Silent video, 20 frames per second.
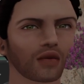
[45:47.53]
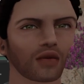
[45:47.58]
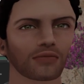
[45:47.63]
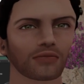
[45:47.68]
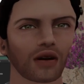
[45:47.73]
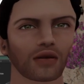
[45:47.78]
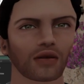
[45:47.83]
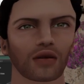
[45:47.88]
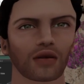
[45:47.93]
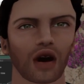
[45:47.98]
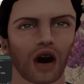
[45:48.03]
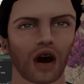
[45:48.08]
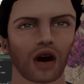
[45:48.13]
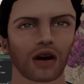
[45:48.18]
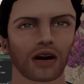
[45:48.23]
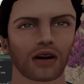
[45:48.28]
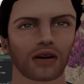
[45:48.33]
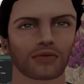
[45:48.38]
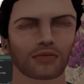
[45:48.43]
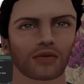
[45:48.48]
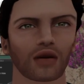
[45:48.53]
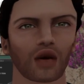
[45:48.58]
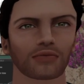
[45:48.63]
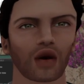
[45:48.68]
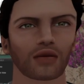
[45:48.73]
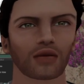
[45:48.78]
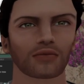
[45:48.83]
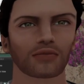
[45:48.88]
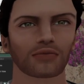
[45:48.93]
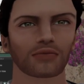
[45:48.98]
and I quite like
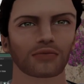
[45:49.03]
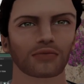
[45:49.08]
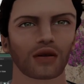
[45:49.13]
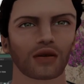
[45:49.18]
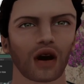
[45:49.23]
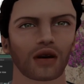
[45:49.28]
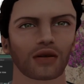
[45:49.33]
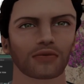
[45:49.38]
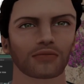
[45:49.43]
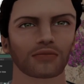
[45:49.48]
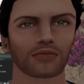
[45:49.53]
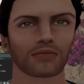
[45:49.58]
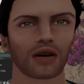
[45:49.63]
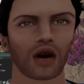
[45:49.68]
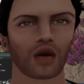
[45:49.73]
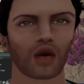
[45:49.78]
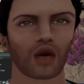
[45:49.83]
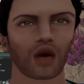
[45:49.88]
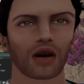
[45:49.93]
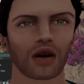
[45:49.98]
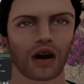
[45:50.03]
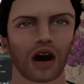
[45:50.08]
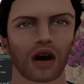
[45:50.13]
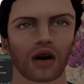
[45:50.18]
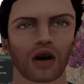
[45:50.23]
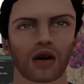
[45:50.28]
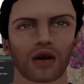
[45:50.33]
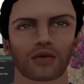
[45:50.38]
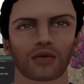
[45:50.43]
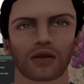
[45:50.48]
it because it goes direct
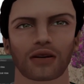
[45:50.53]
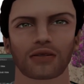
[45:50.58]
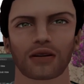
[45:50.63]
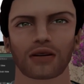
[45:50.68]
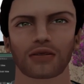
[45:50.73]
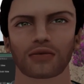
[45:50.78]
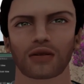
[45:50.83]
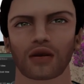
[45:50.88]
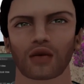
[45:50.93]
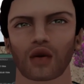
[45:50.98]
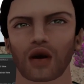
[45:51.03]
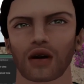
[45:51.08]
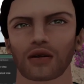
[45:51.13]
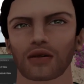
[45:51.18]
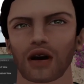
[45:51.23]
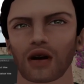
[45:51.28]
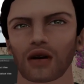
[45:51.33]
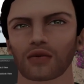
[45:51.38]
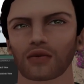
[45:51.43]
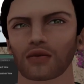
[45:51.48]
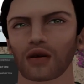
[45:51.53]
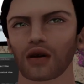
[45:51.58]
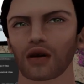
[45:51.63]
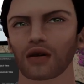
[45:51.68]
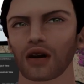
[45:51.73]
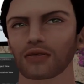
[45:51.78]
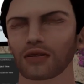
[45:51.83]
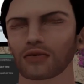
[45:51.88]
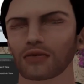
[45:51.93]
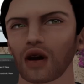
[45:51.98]
to the point, but it is
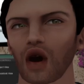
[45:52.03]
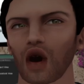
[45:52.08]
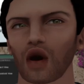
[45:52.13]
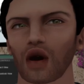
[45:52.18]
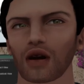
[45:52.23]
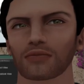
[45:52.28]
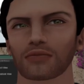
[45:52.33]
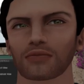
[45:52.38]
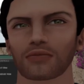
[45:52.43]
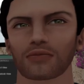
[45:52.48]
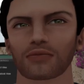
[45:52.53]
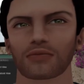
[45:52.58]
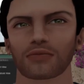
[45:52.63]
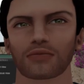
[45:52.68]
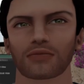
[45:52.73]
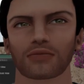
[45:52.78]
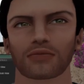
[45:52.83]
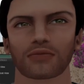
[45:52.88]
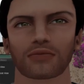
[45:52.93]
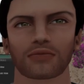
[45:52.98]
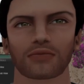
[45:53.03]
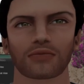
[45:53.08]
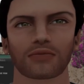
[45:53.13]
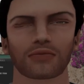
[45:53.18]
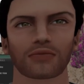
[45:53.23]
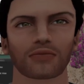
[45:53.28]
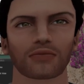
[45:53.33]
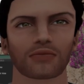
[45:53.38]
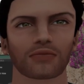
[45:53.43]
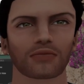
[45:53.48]
negative.
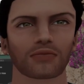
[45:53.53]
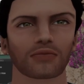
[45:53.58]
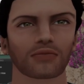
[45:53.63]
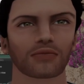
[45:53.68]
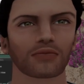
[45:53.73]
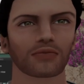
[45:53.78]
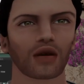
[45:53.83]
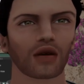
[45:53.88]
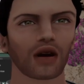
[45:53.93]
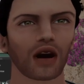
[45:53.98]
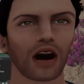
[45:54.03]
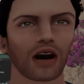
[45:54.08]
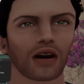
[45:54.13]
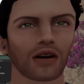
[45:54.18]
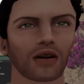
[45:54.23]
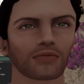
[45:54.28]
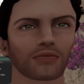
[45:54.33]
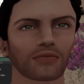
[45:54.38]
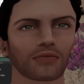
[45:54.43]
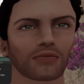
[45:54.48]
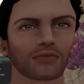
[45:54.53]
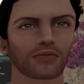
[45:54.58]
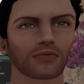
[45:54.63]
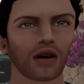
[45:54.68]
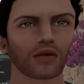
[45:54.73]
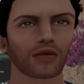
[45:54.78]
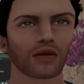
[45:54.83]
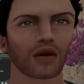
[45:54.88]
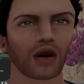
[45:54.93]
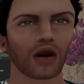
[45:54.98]
And
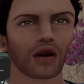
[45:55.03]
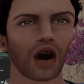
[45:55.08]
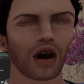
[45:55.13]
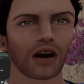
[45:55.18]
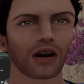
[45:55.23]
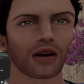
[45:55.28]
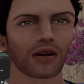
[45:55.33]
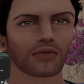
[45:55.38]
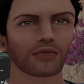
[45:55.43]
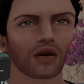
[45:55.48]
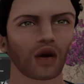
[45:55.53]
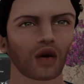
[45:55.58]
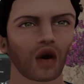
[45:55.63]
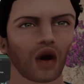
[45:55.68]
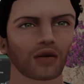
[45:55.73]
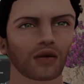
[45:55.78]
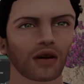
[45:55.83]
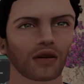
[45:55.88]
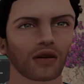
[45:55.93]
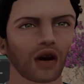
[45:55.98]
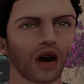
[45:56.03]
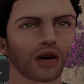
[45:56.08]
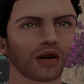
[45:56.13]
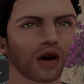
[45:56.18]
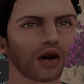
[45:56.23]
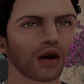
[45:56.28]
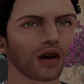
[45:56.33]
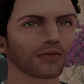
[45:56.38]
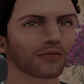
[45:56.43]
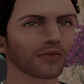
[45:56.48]
the campaign to end
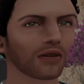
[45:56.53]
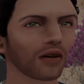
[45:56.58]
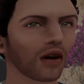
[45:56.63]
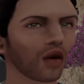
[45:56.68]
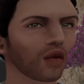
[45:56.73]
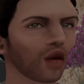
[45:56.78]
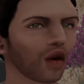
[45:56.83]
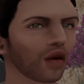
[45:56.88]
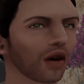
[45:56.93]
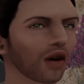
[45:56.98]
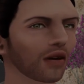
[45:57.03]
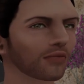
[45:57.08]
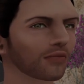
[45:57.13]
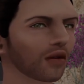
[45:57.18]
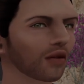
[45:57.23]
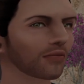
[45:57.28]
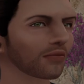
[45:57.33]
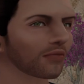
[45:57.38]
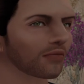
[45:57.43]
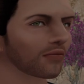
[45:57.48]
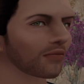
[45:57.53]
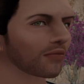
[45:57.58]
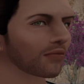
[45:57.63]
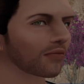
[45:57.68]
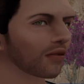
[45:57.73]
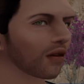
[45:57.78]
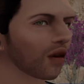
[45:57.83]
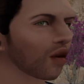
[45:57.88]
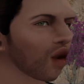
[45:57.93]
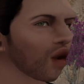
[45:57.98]
loneliness
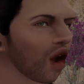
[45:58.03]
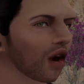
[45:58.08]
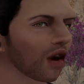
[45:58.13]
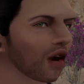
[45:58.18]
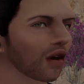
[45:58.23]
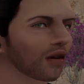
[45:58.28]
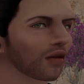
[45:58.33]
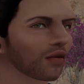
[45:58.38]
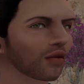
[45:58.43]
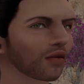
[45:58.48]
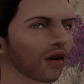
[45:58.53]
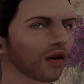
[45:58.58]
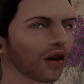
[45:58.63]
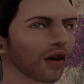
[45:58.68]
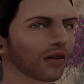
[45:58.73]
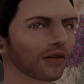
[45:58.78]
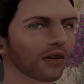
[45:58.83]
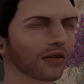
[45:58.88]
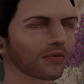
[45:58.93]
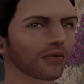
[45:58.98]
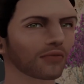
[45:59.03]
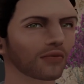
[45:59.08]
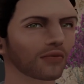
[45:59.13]
measurement tool,